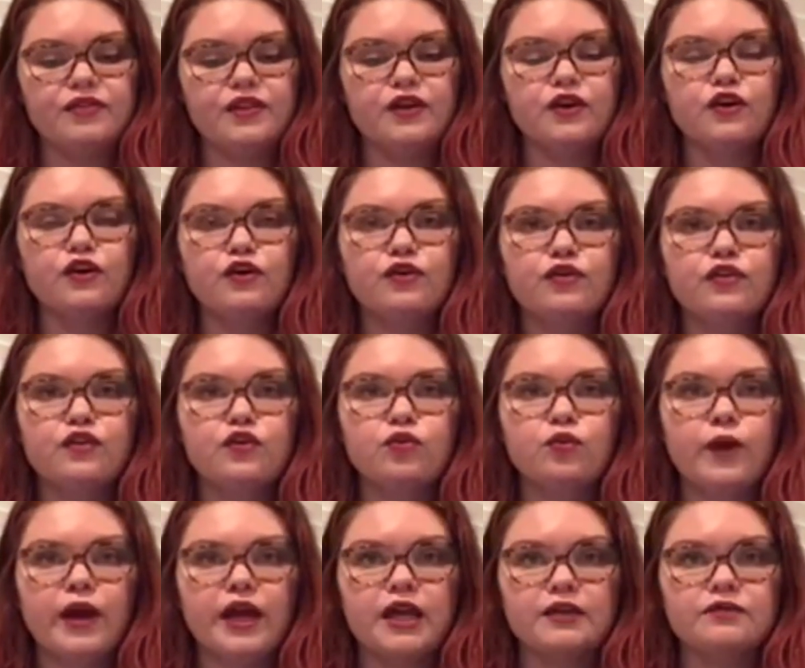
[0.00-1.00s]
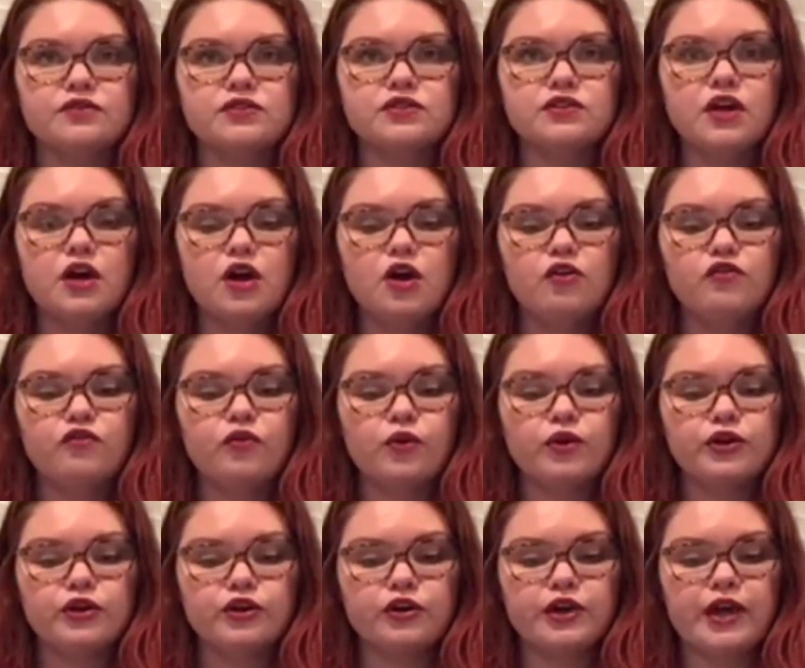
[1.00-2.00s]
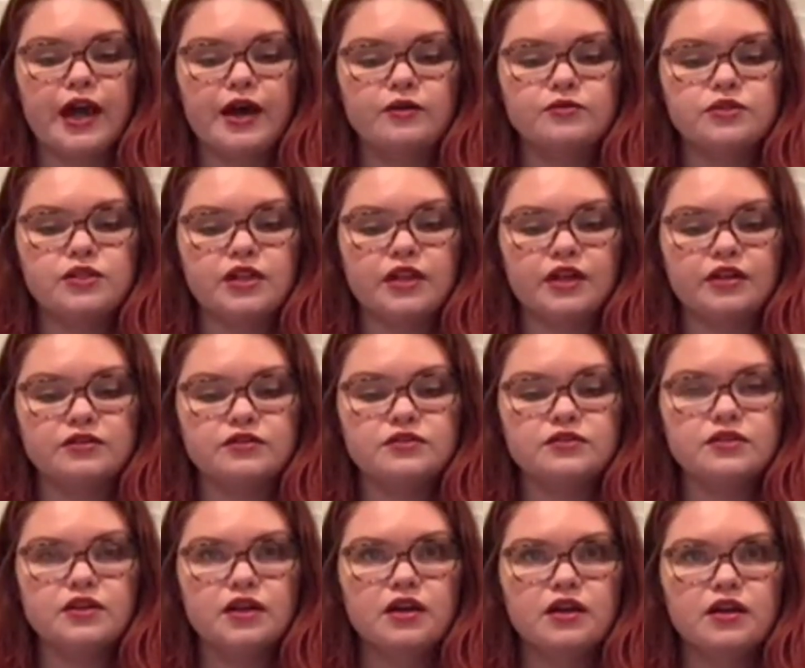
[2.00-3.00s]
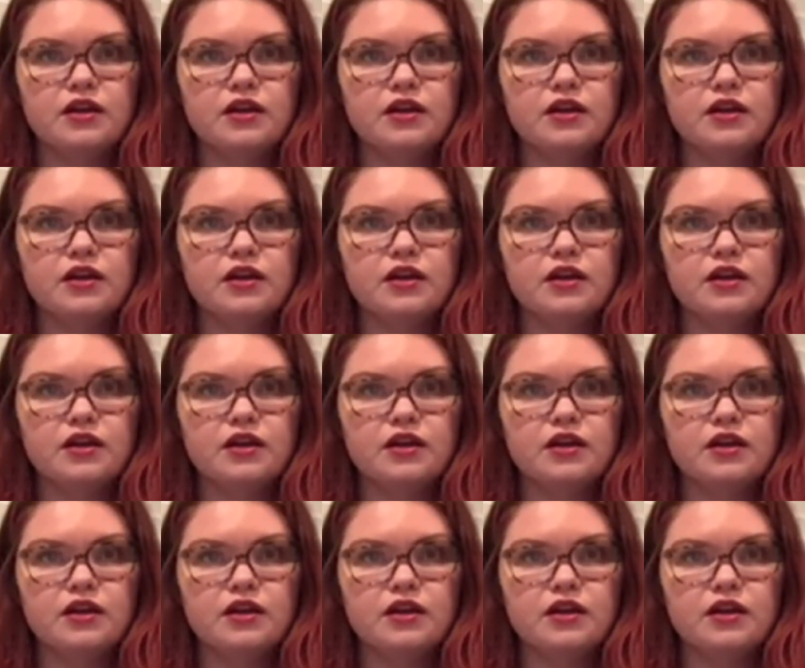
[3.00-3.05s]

The earth craves for your countenance.